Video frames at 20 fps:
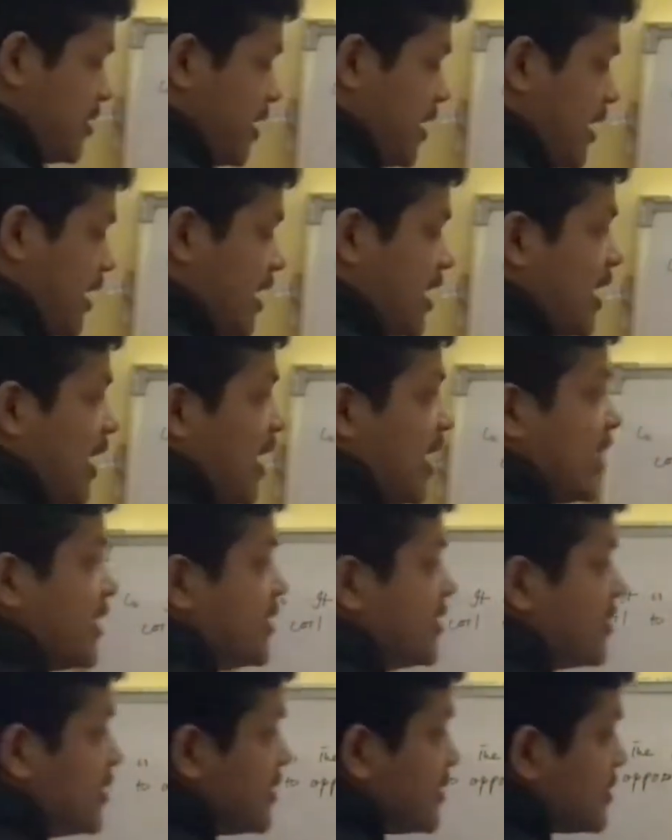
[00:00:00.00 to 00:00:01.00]
Li
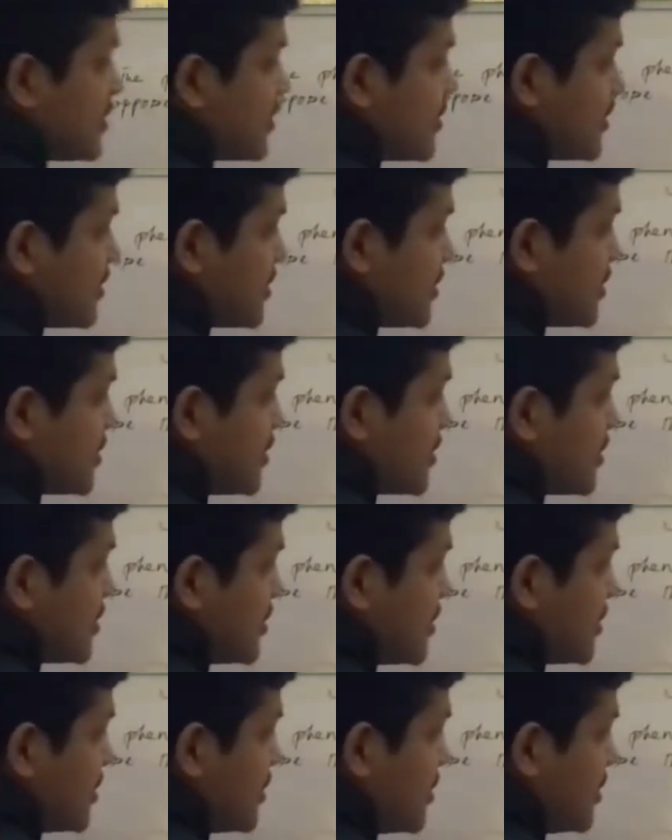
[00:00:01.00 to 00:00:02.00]
here,
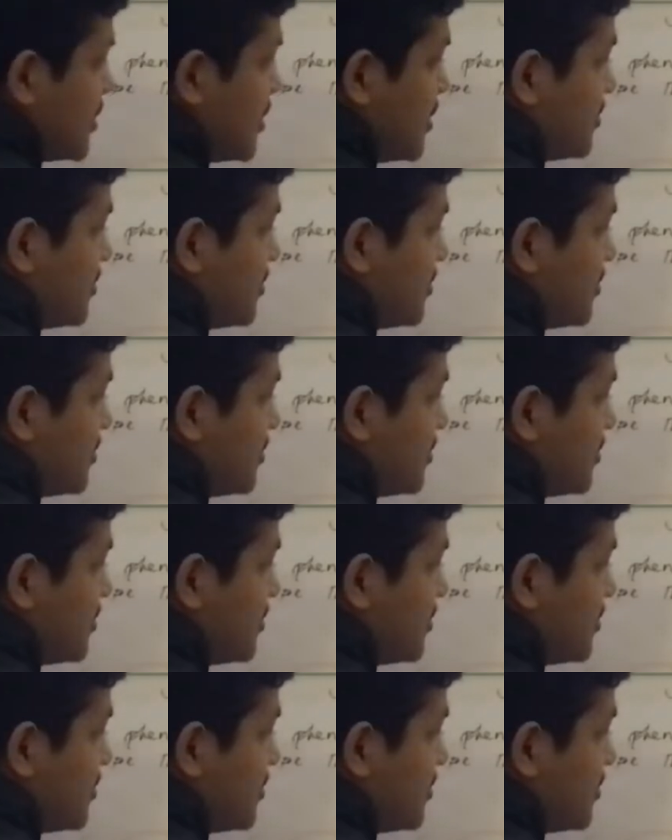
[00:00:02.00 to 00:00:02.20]
d